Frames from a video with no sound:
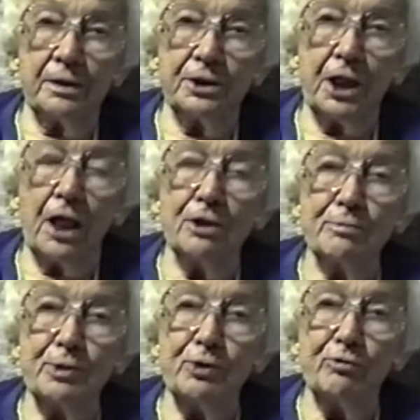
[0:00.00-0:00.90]
Charles
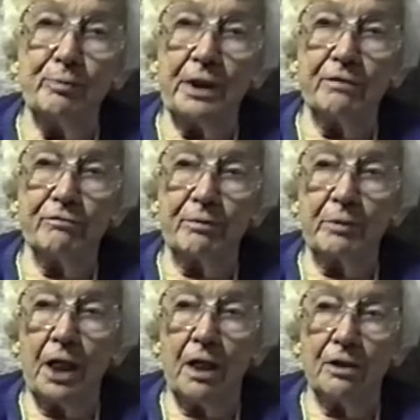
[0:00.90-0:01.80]
moved me from
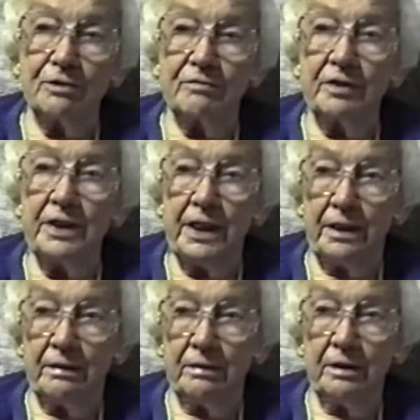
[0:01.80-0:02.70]
Carnesville
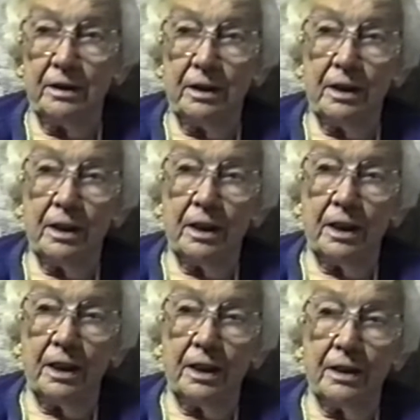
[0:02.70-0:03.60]
here,
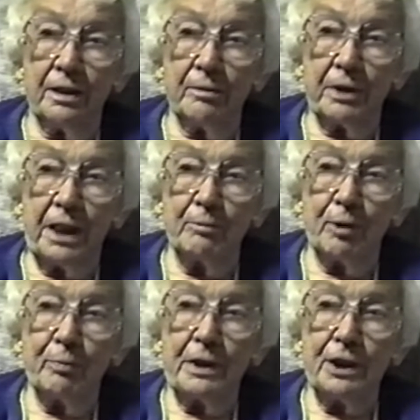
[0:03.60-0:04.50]
and came
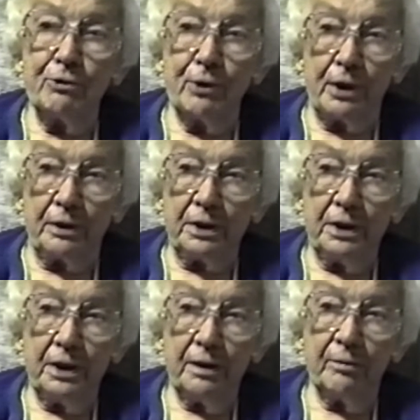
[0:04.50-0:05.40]
up in a truck,
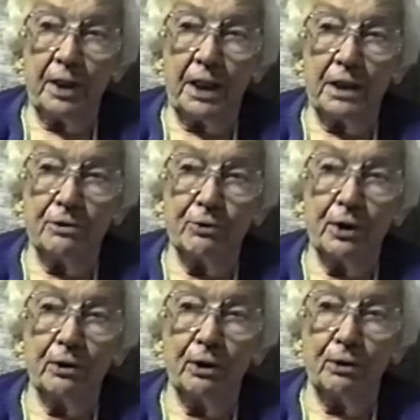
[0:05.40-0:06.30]
and we had a
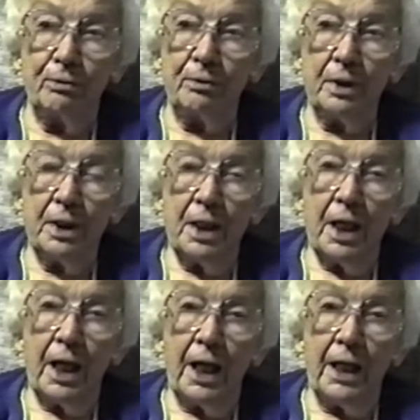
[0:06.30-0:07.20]
truckload.
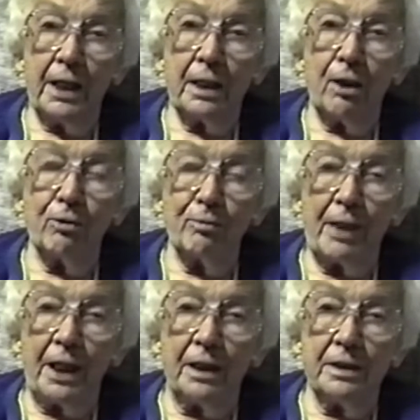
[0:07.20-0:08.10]
I had all of
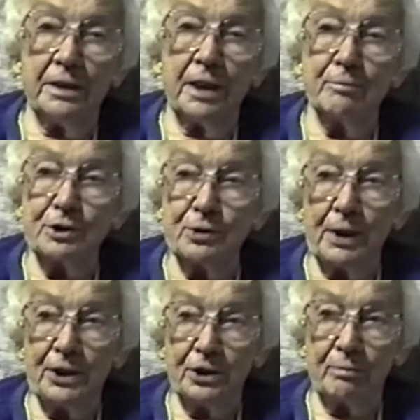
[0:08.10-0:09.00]
my
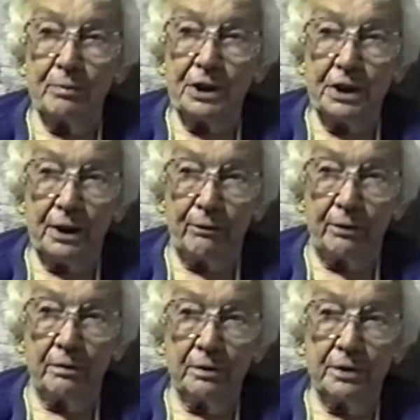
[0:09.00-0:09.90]
demonstration
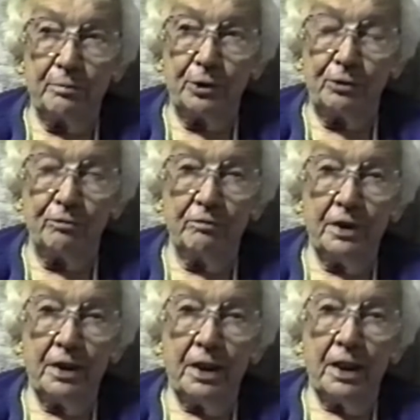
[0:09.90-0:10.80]
material to move,
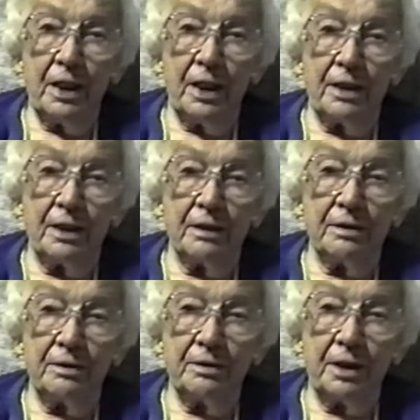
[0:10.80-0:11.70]
and
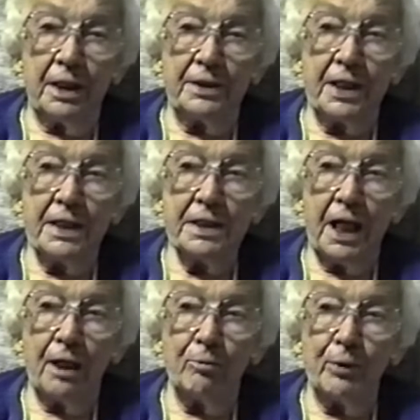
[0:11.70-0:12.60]
at that
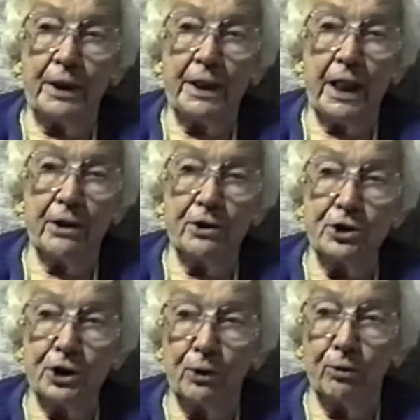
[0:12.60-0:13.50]
time we carried a
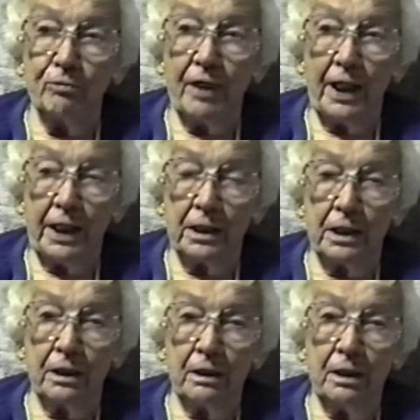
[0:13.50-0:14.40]
stove. I had a
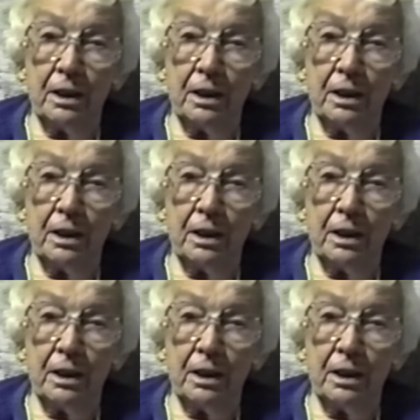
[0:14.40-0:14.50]
little